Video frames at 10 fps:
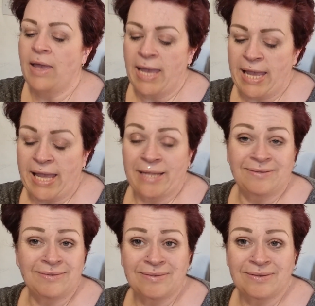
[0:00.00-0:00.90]

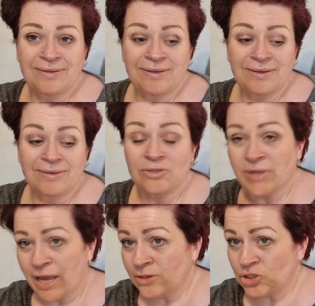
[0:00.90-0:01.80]
And I shall
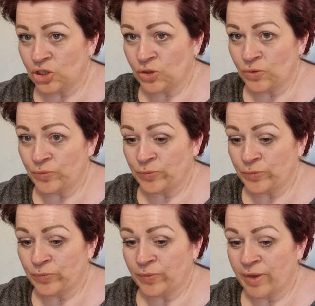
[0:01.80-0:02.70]
catch you
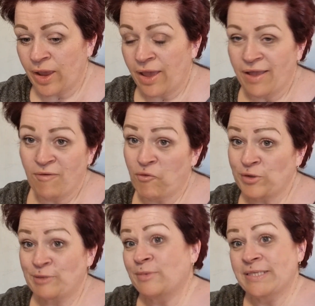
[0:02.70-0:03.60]
for
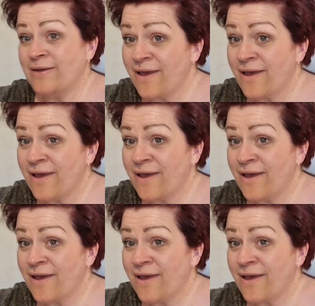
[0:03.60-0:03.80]
some dinner.